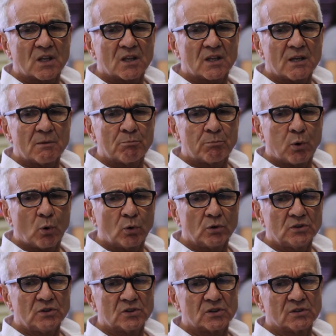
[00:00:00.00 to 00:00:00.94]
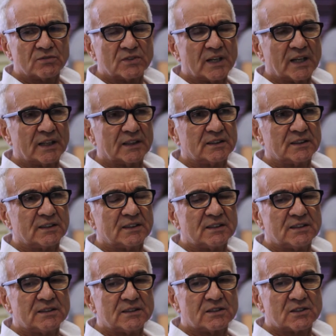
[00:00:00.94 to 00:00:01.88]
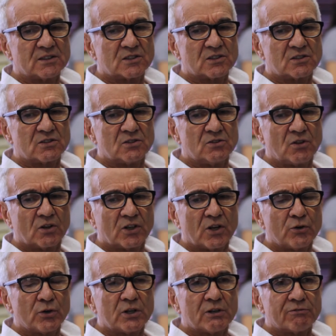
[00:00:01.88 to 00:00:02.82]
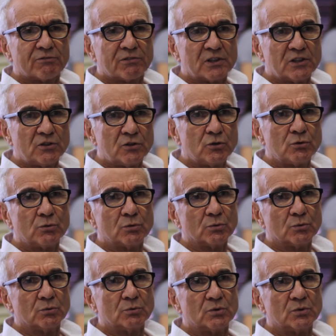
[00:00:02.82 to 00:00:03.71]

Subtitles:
the importance of that is not only for you,